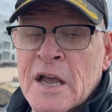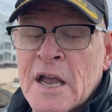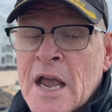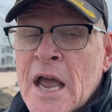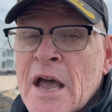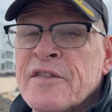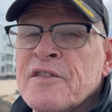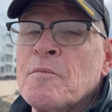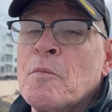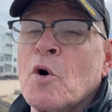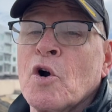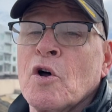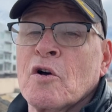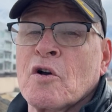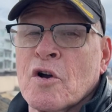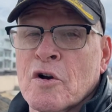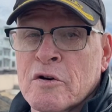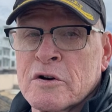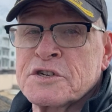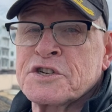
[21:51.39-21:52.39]
He had the moral
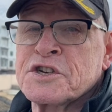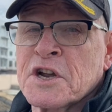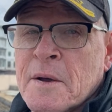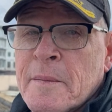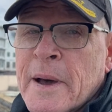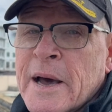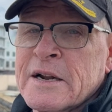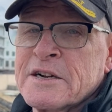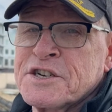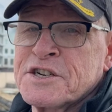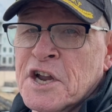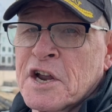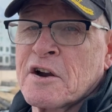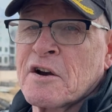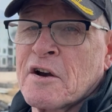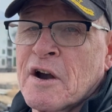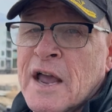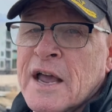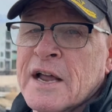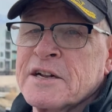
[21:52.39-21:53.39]
courage to come out and shake
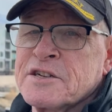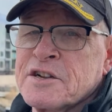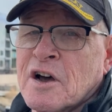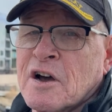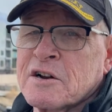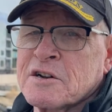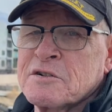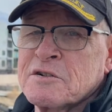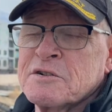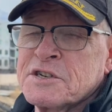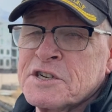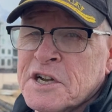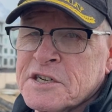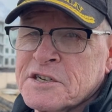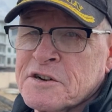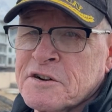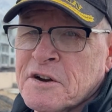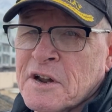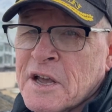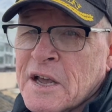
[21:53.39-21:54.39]
our hand and talk to us
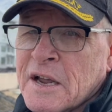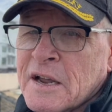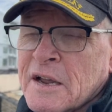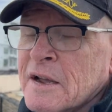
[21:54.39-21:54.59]
yesterday.